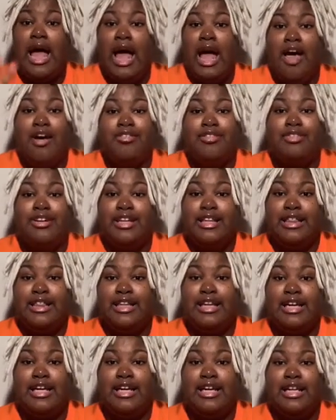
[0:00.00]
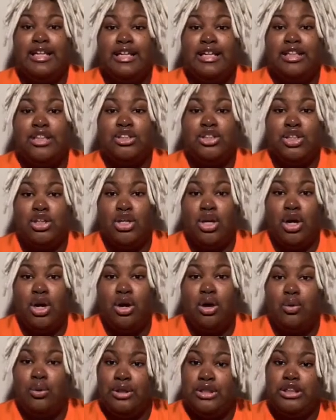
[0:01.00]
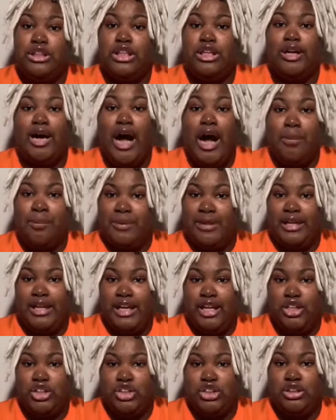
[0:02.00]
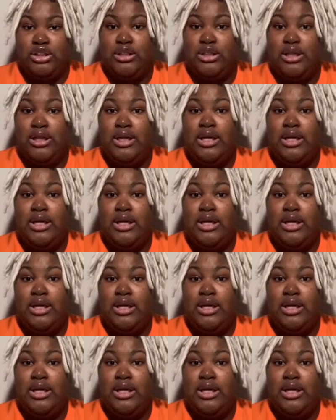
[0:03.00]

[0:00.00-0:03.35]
Everything needs to go into your application.